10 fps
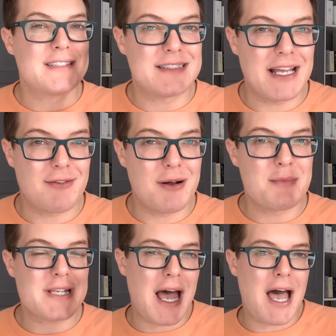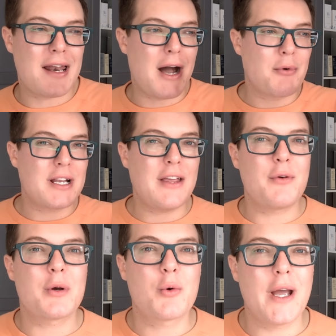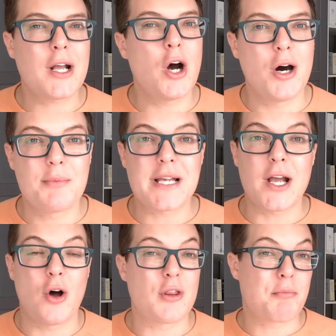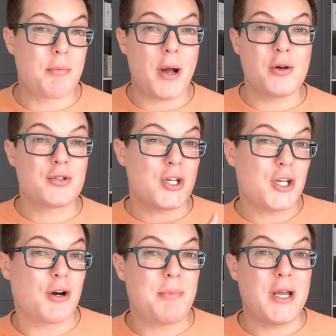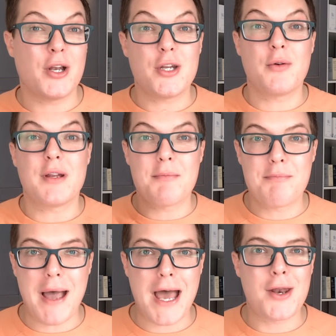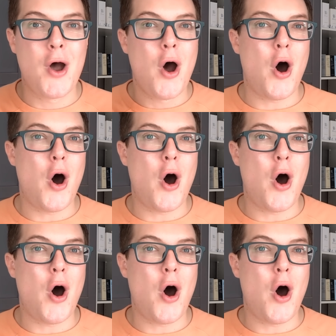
serums. And I want to give you a quick update on the proposed European Union ban